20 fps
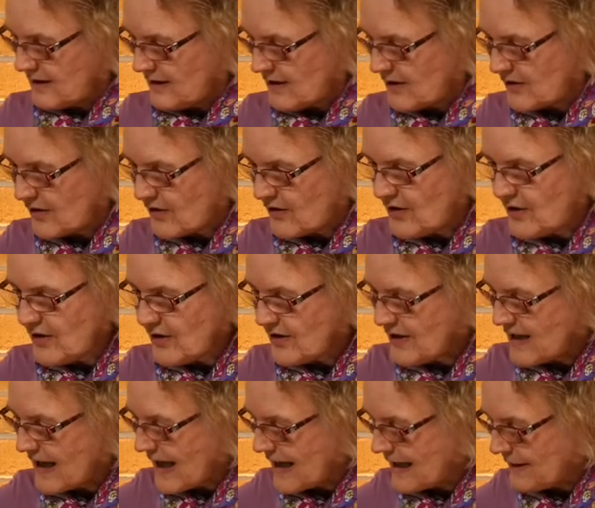and her
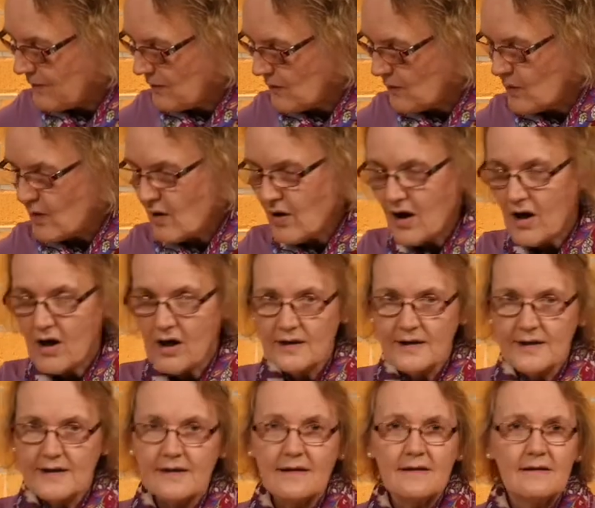name
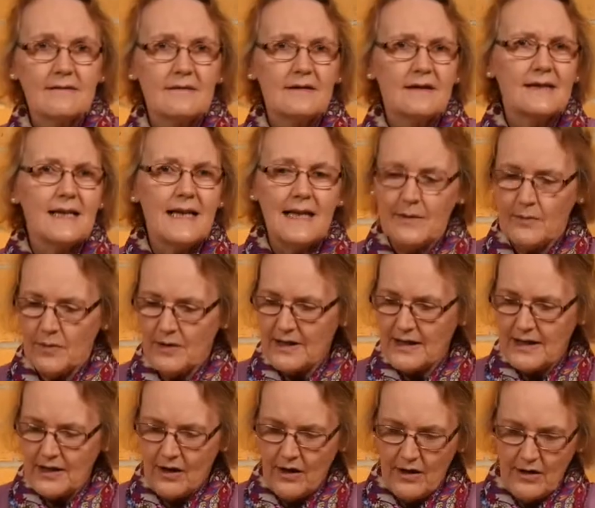was, does
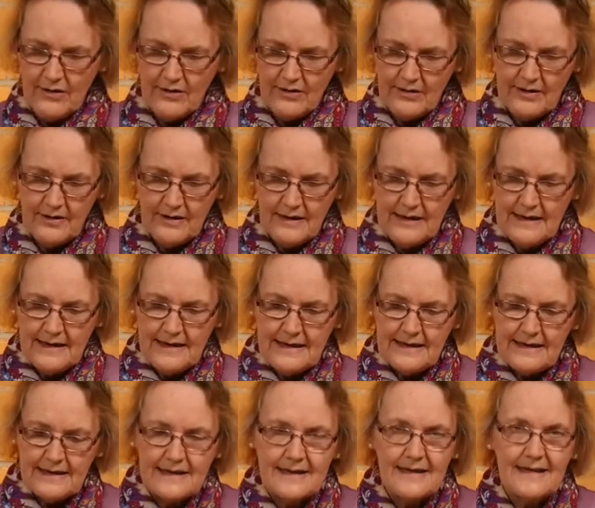anybody know?
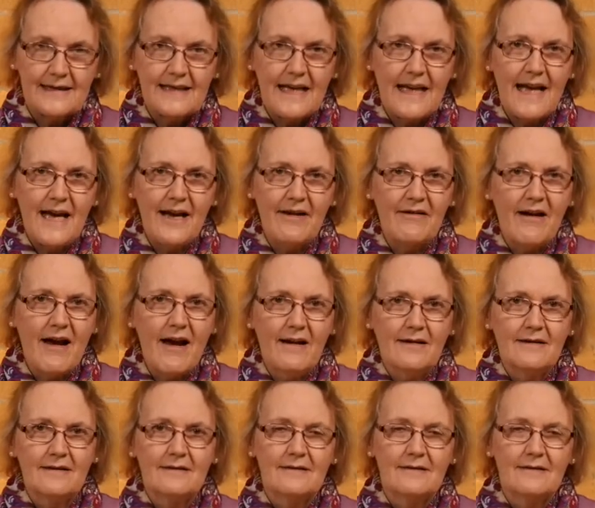Sarah.